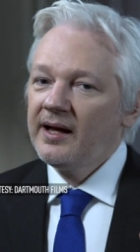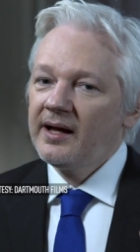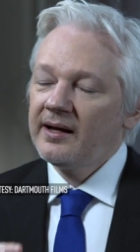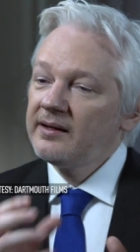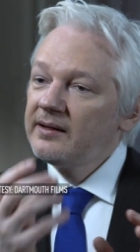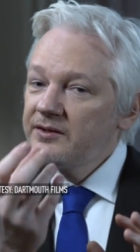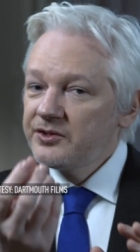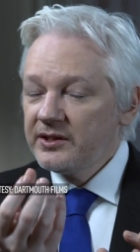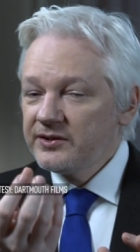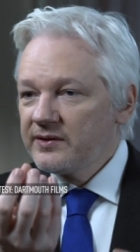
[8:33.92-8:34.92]
on.
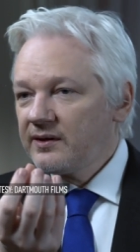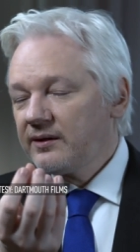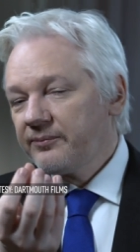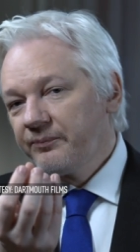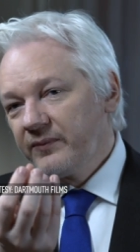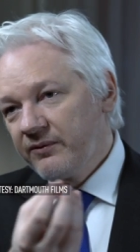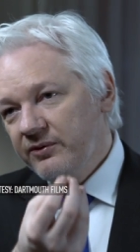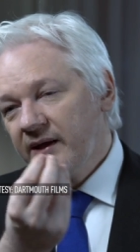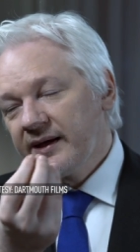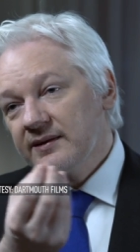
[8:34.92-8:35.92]
She's the, if
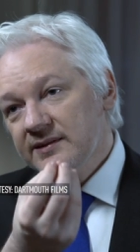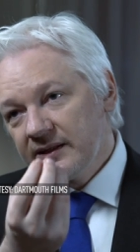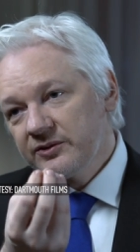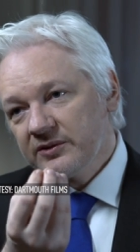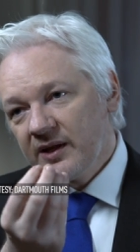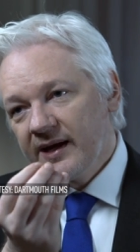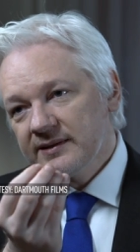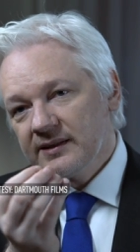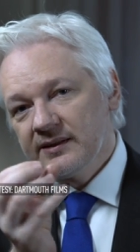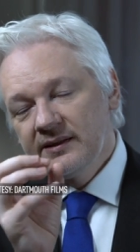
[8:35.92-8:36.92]
you like, the
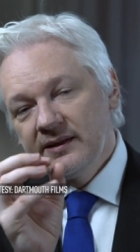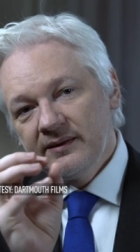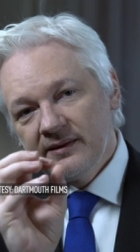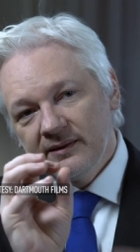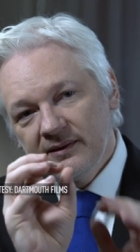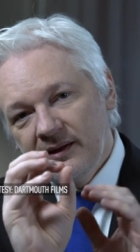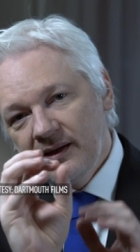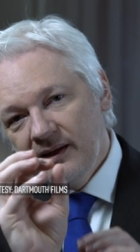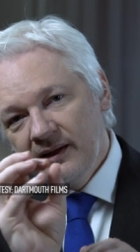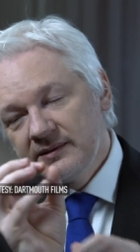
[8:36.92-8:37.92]
centralizer that
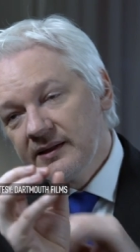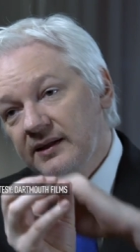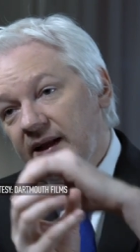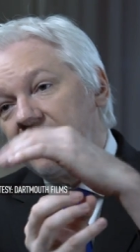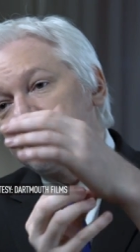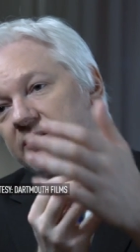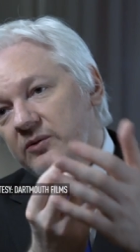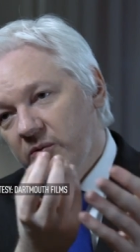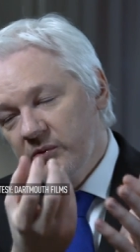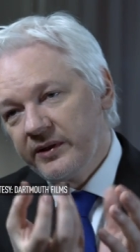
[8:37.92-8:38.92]
interconnects
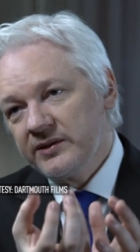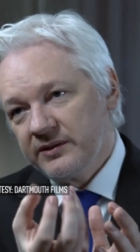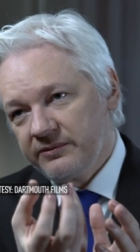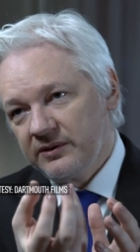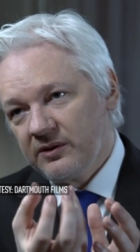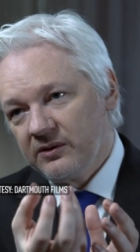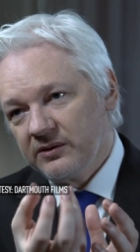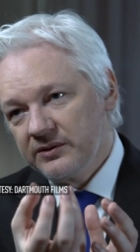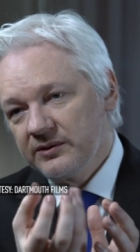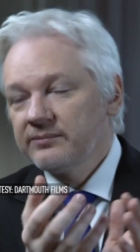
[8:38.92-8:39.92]
all these different
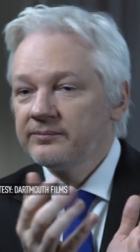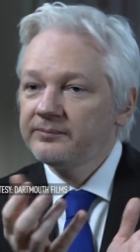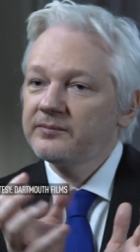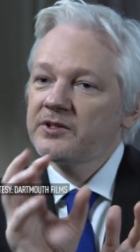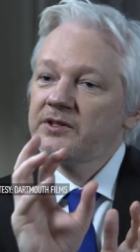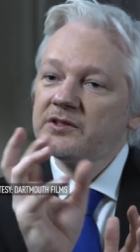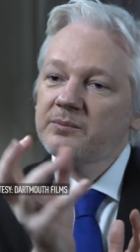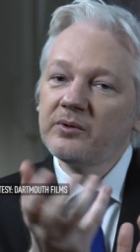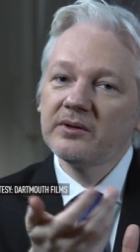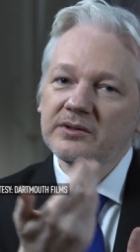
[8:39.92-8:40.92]
cogs. She's
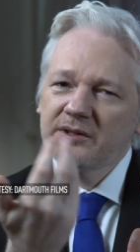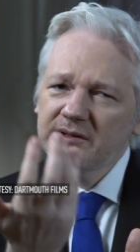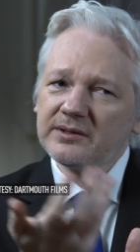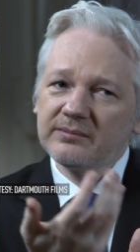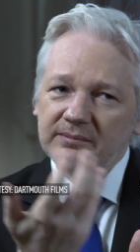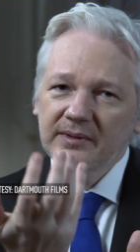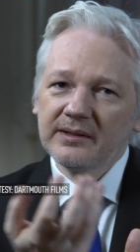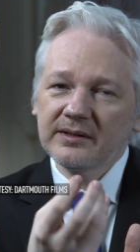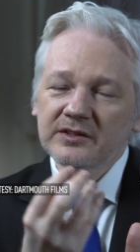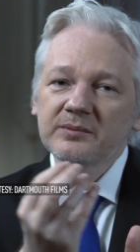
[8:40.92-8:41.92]

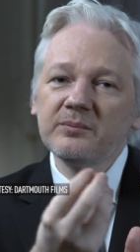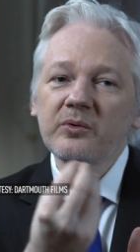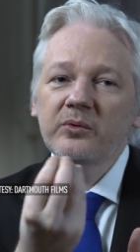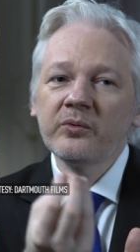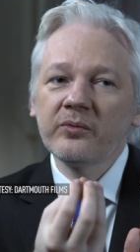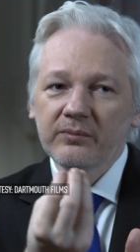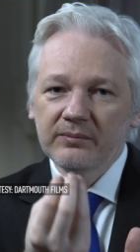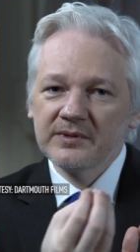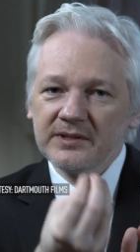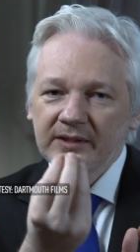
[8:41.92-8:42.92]
a smooth
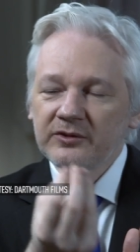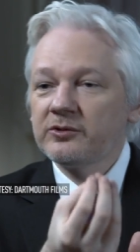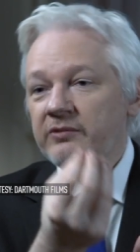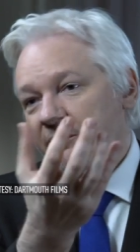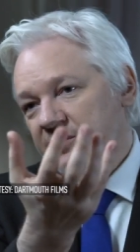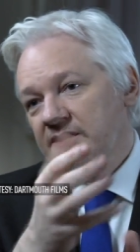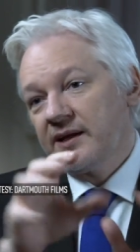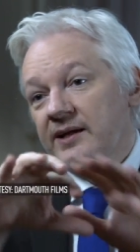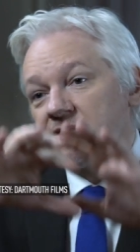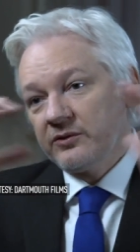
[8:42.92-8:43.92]
central
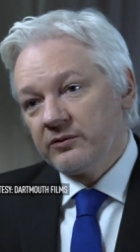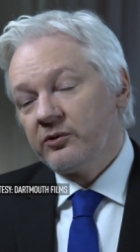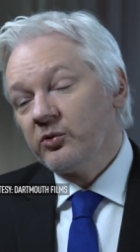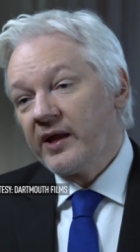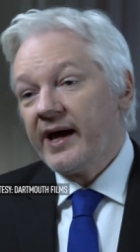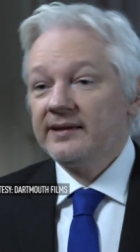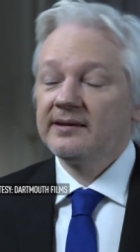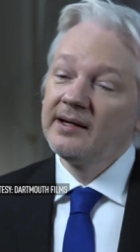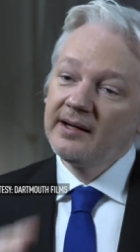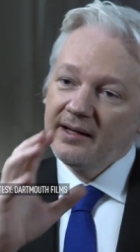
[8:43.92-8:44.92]
representation of all that.
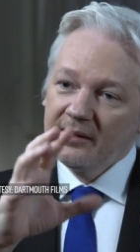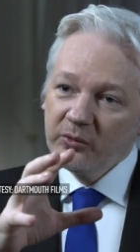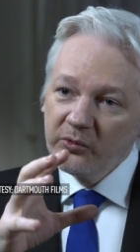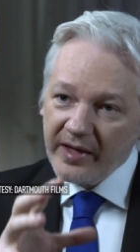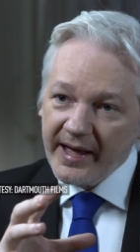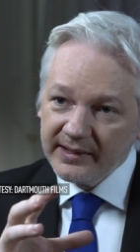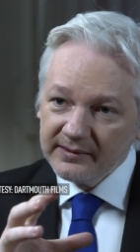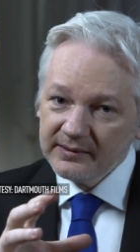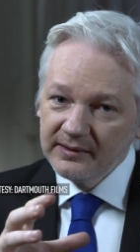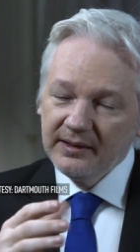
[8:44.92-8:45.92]
And all that